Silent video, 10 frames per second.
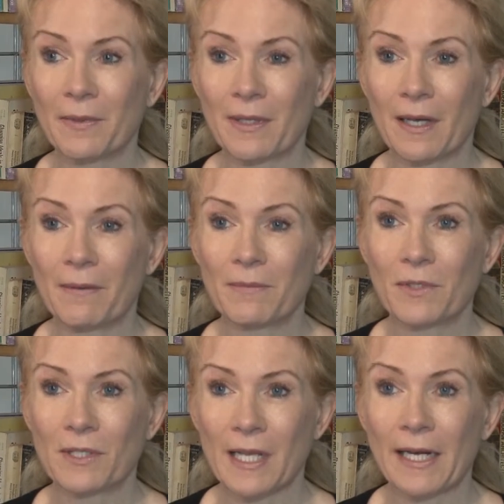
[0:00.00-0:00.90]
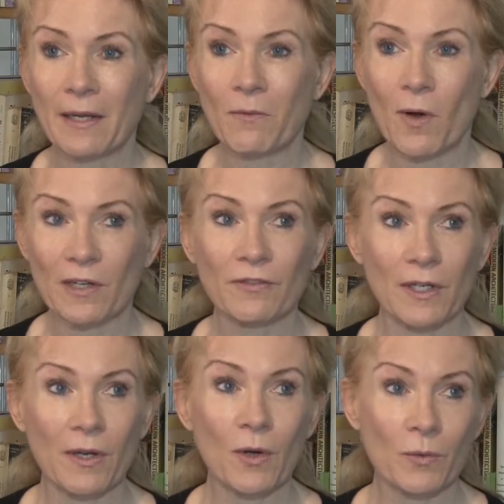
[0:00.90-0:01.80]
with designing
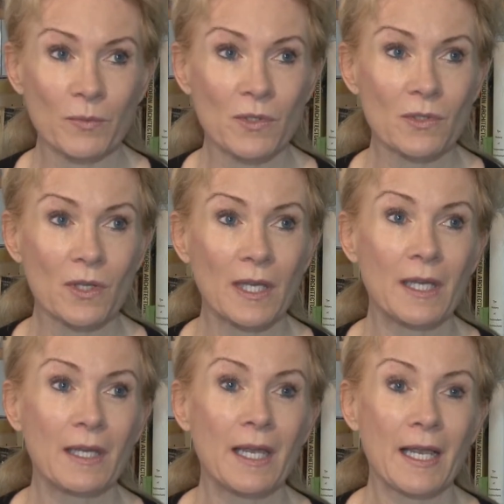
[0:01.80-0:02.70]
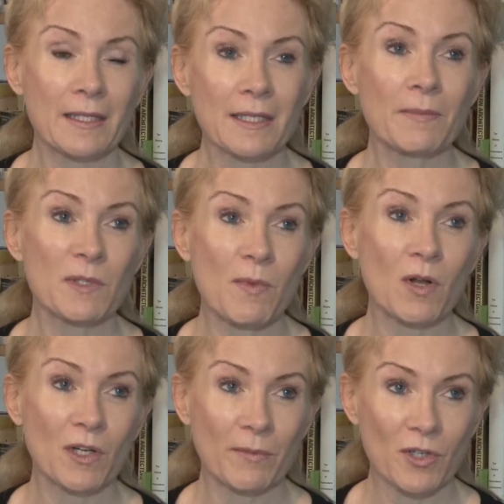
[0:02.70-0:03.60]
waterfront homes and some
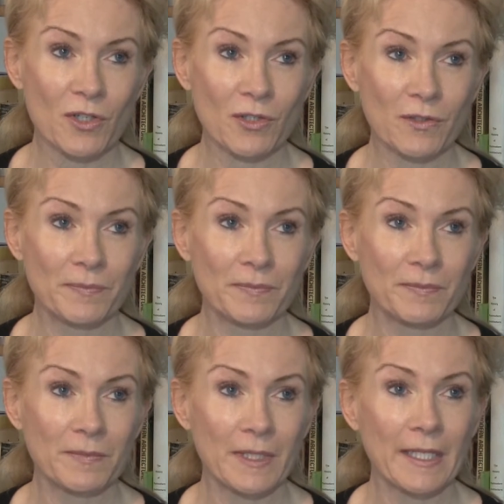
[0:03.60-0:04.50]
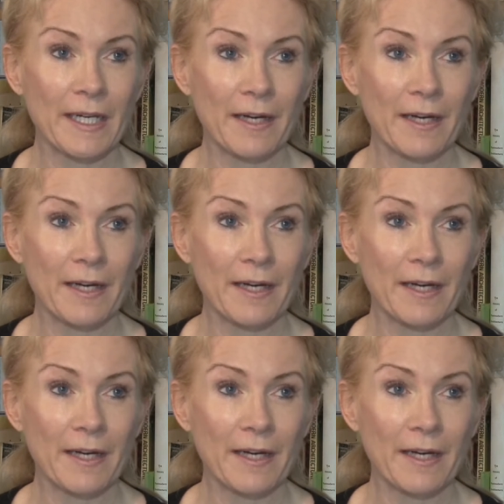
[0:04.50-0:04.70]
small commercial in